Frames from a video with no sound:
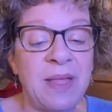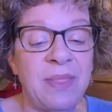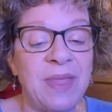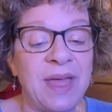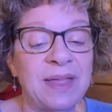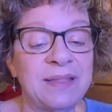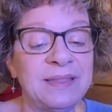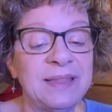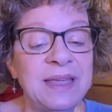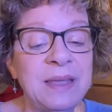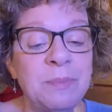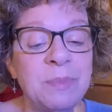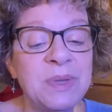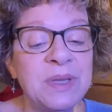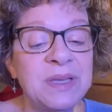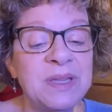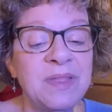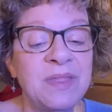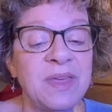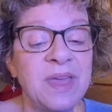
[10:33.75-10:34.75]
That leap
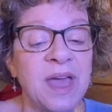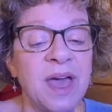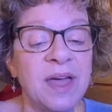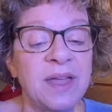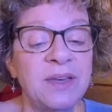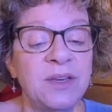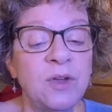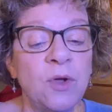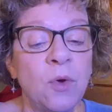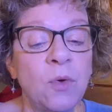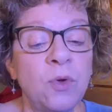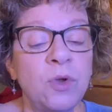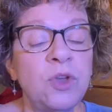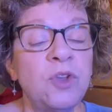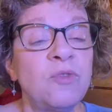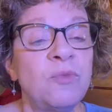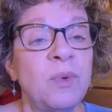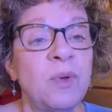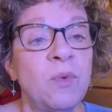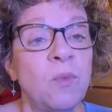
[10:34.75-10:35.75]
into the unknown
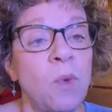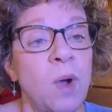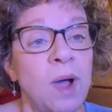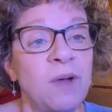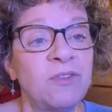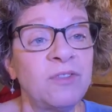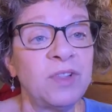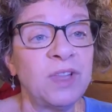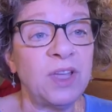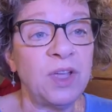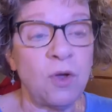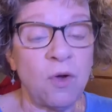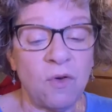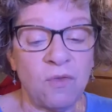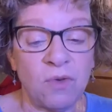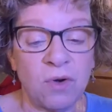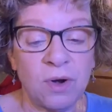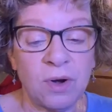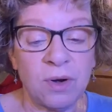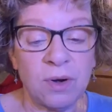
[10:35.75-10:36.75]
you've been waffling
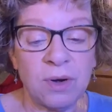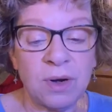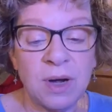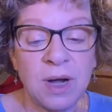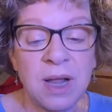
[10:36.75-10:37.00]
over,